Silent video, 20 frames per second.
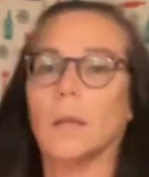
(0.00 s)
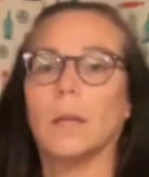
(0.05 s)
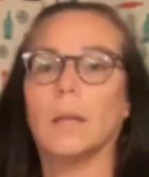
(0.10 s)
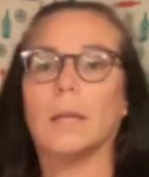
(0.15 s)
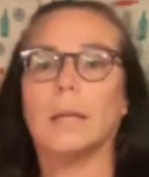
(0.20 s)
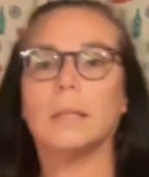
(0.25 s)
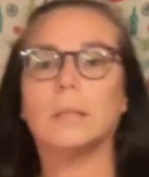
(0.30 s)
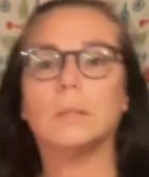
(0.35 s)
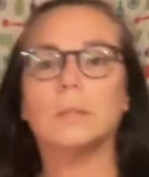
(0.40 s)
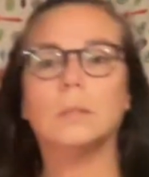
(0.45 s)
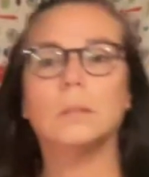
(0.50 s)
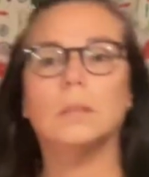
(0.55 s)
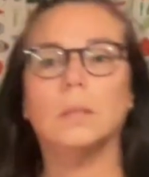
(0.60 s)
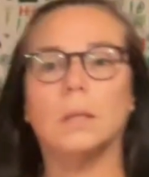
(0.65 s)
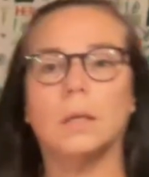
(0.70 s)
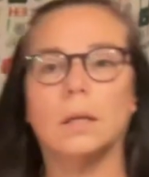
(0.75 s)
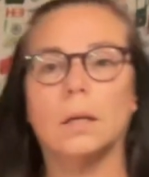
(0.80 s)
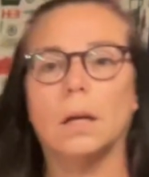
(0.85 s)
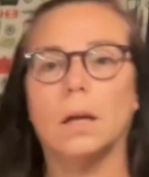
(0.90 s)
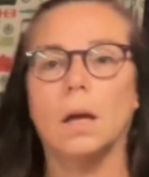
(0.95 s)
lids
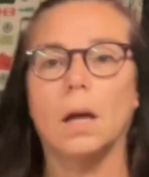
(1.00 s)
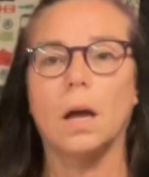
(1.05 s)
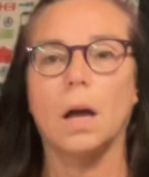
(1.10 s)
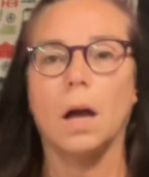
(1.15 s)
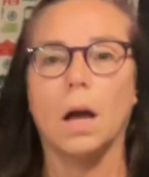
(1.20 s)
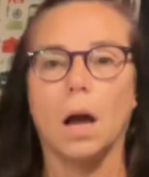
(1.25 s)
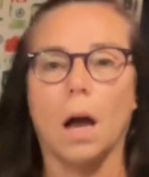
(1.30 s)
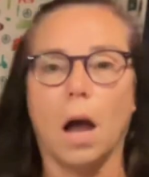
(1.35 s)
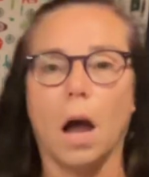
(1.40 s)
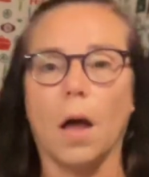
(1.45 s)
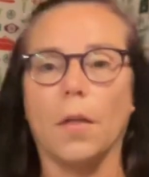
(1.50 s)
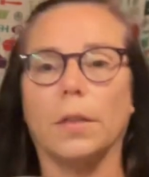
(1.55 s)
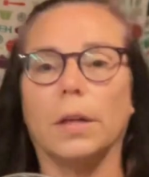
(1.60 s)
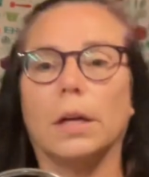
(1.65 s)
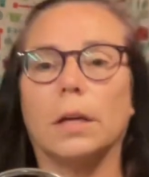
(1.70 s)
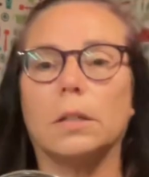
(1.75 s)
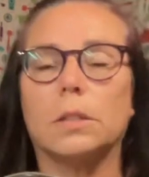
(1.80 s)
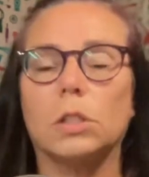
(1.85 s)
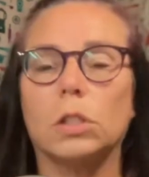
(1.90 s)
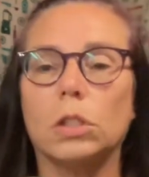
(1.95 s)
on
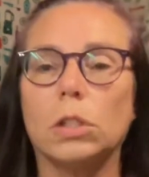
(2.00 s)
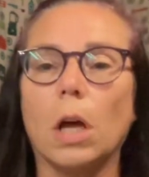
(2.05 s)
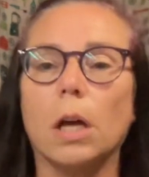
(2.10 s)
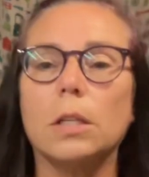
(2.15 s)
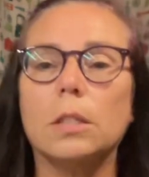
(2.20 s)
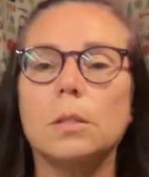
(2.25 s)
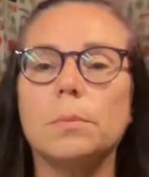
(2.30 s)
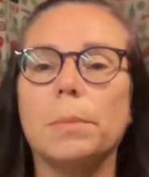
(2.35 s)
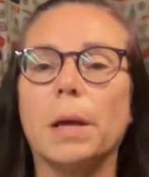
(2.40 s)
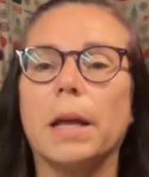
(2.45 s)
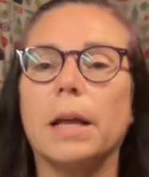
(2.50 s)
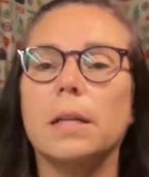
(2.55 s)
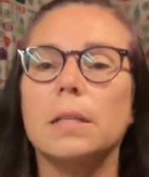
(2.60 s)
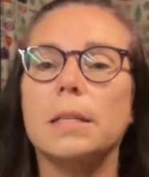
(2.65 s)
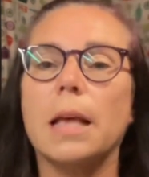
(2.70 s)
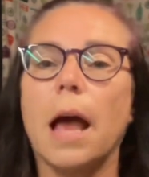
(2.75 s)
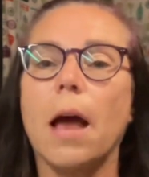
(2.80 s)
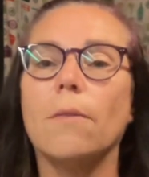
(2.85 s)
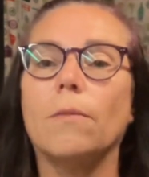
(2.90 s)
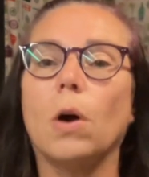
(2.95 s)
the saucepans
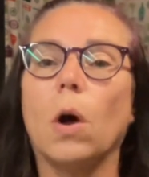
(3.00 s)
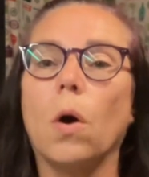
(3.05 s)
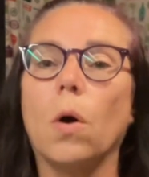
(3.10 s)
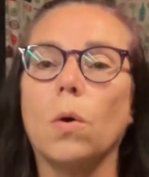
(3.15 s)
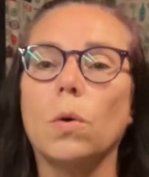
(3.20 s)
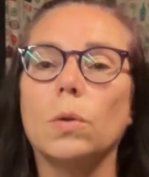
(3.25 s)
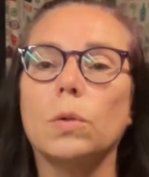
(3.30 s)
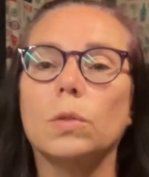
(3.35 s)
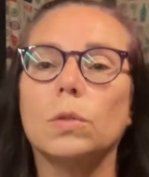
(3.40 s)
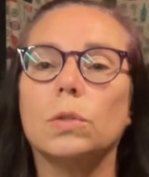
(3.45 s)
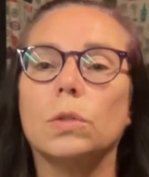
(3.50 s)
have holes,